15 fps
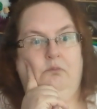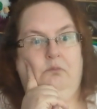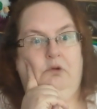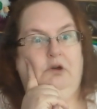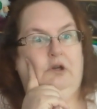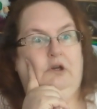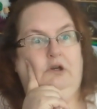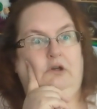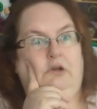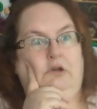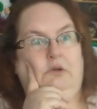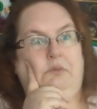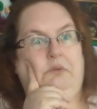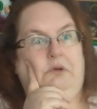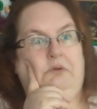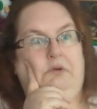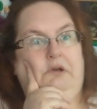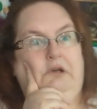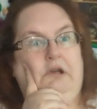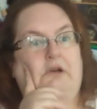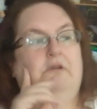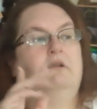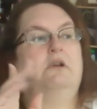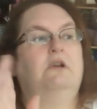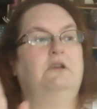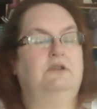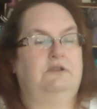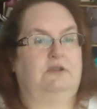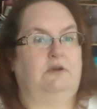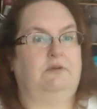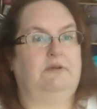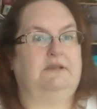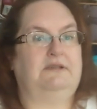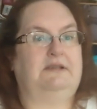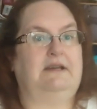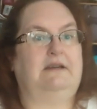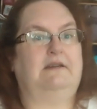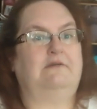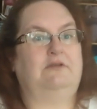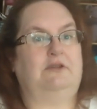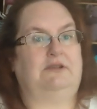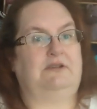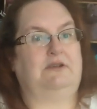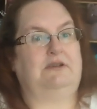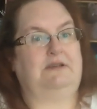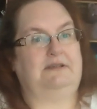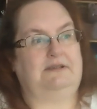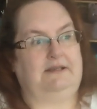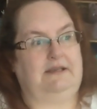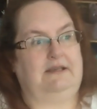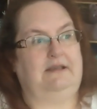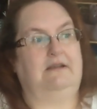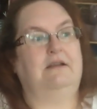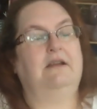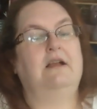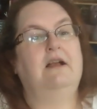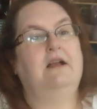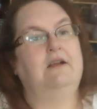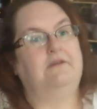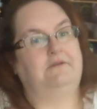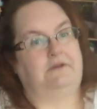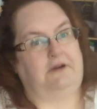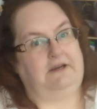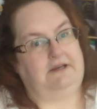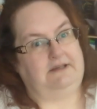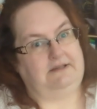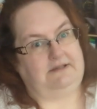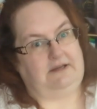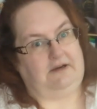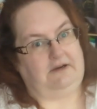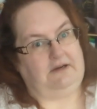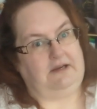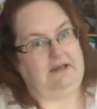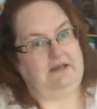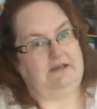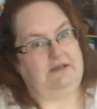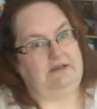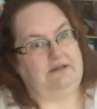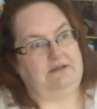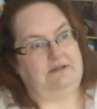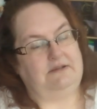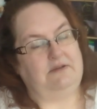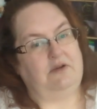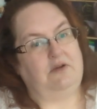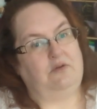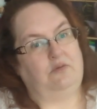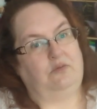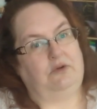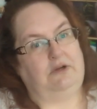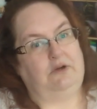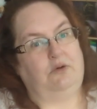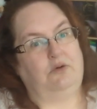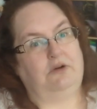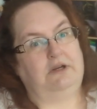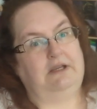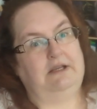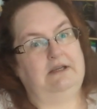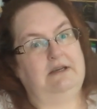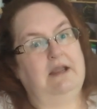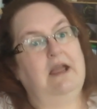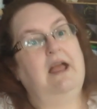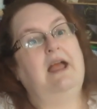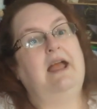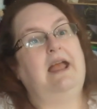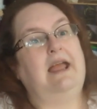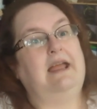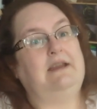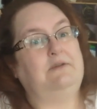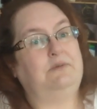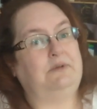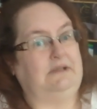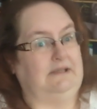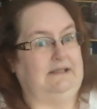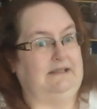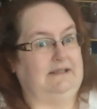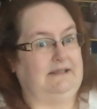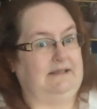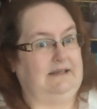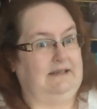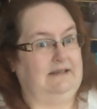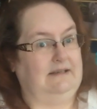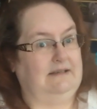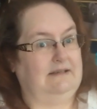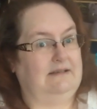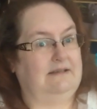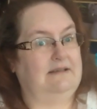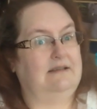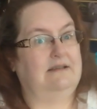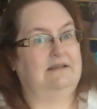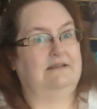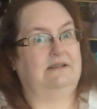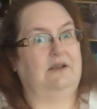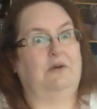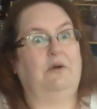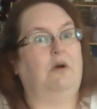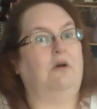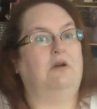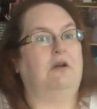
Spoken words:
what can I talk about right now? So instead, I'm just going to say Friday and Saturday is recording and release days. So,